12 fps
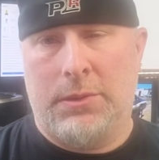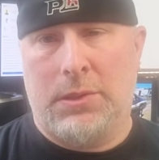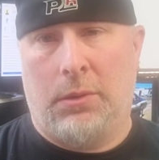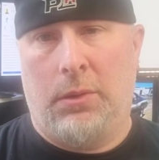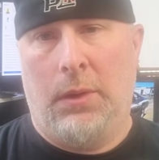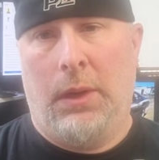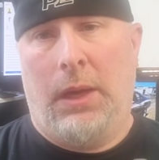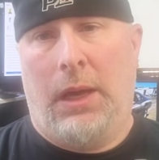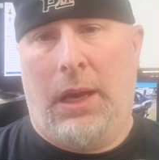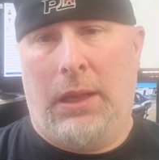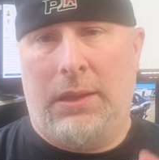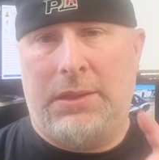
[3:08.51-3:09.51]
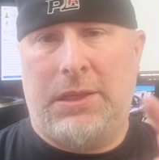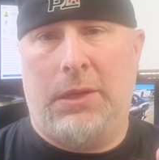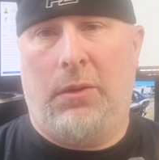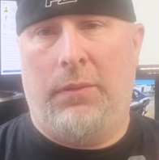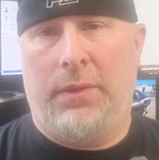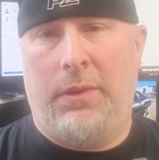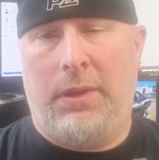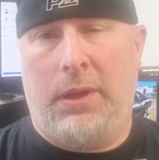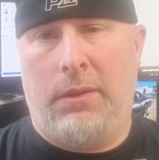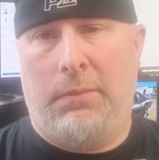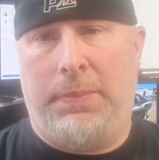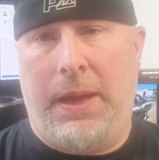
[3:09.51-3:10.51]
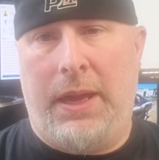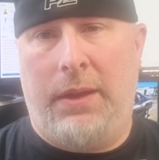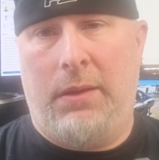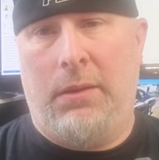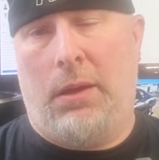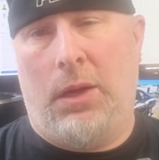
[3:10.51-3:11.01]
So let's get over to the other bay here.